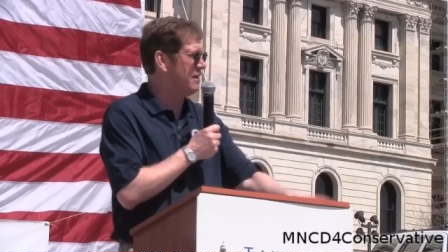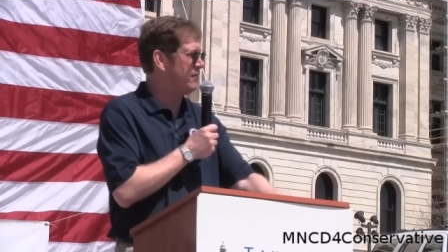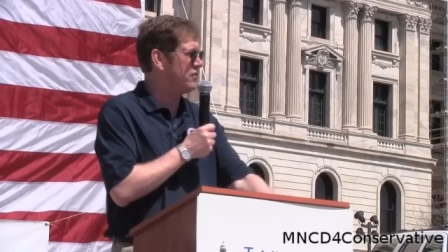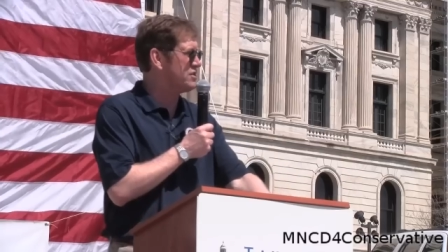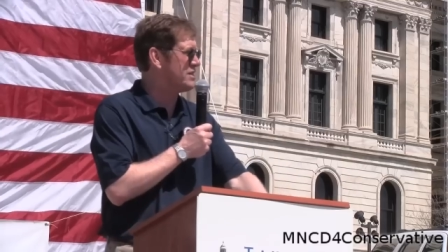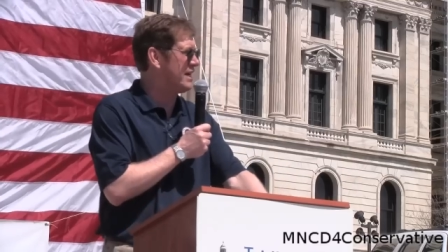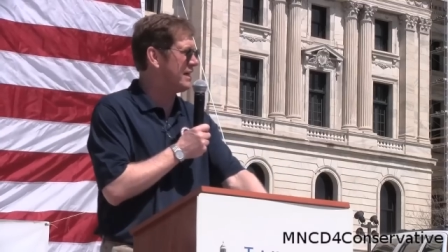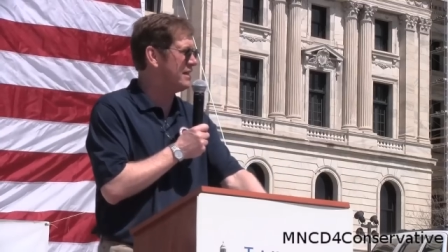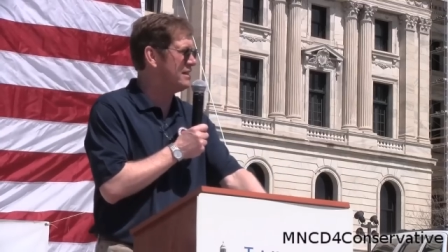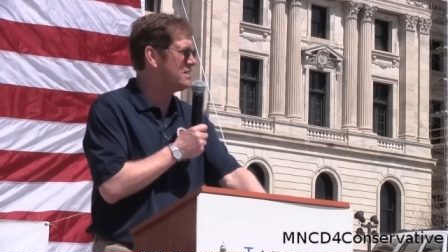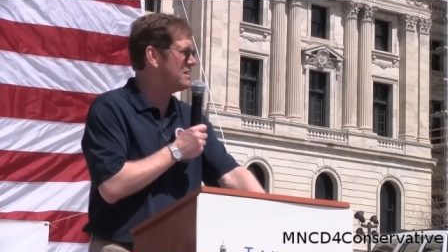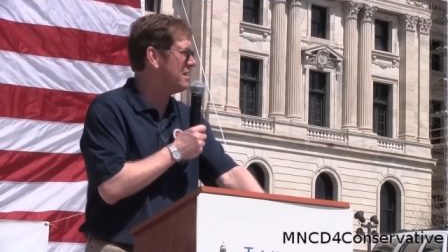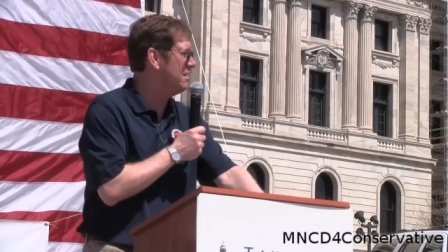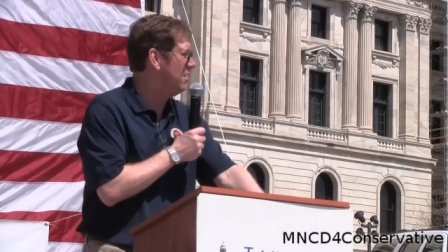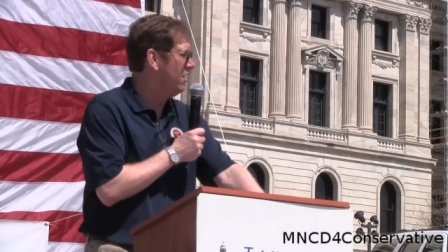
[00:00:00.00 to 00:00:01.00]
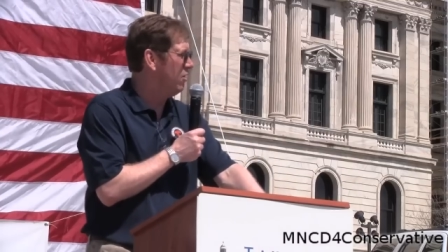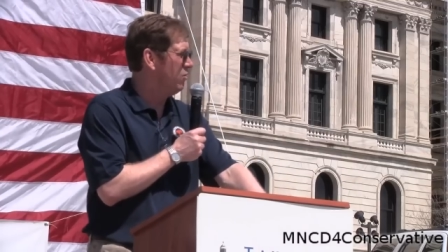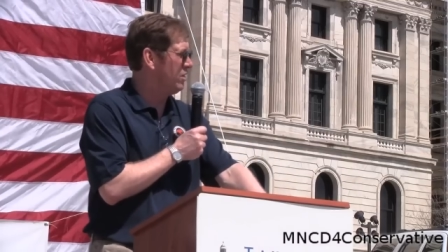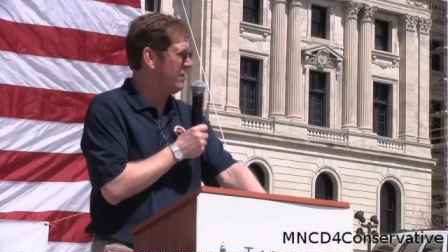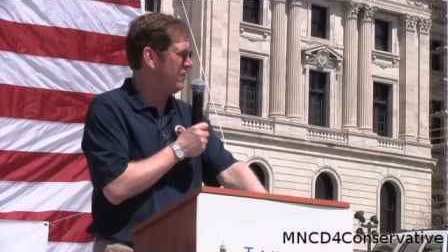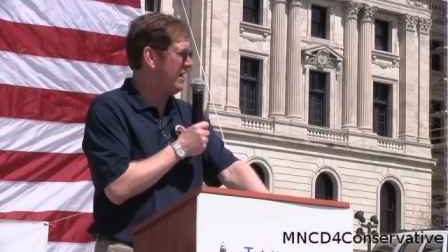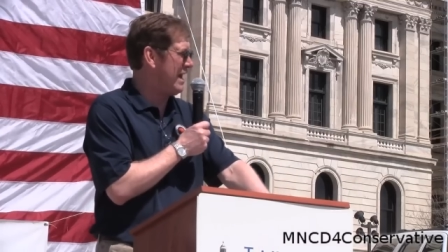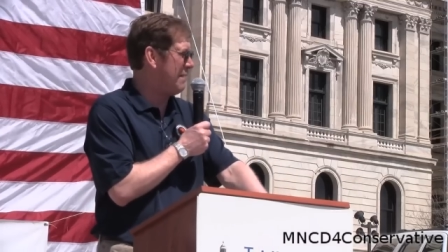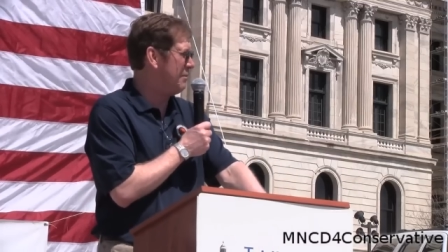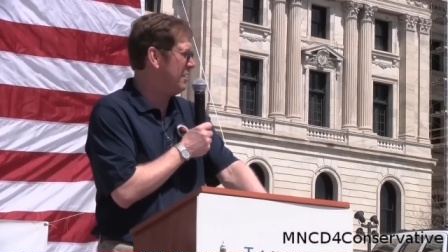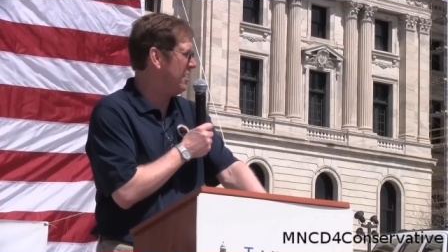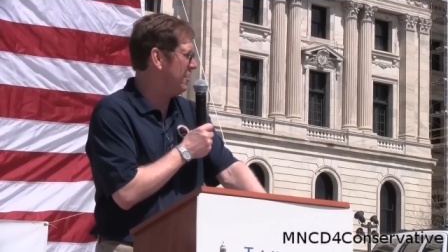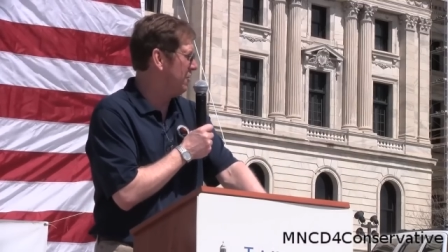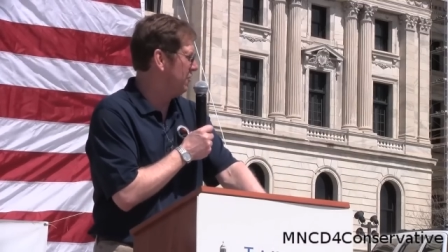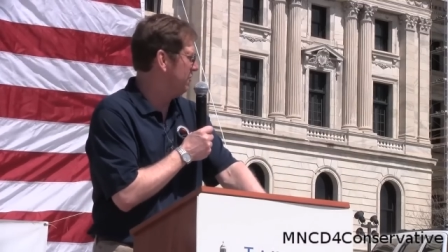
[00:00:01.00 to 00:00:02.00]
at me for a second and he said, whatever happened
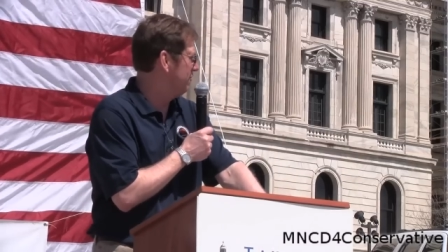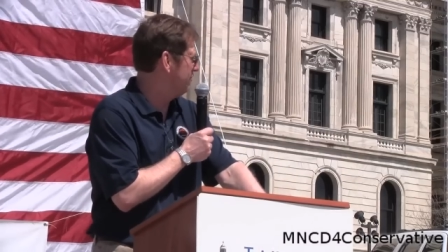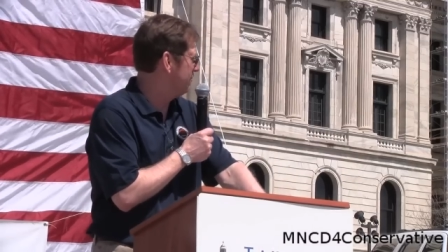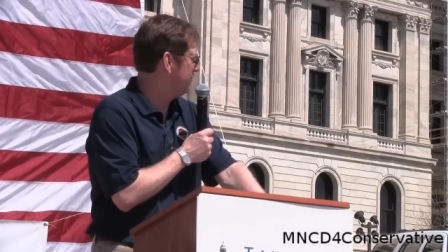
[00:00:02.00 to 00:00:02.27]
to you?